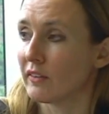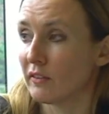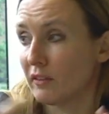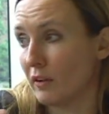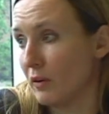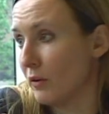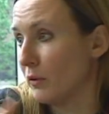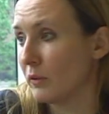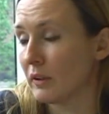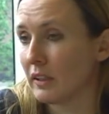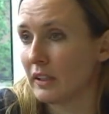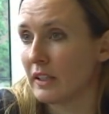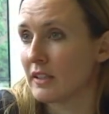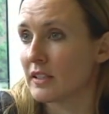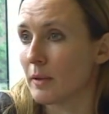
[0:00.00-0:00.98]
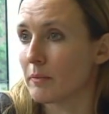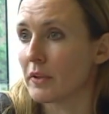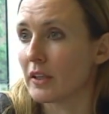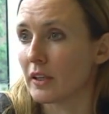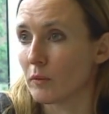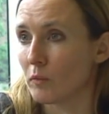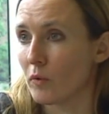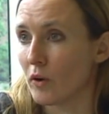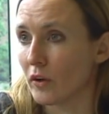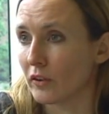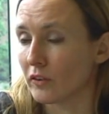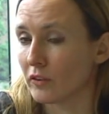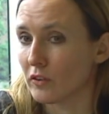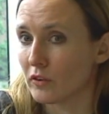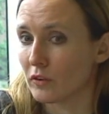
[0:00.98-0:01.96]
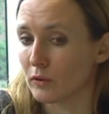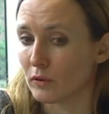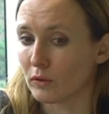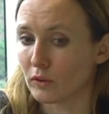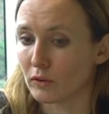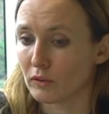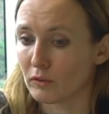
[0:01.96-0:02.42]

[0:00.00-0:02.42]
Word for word: So something that works to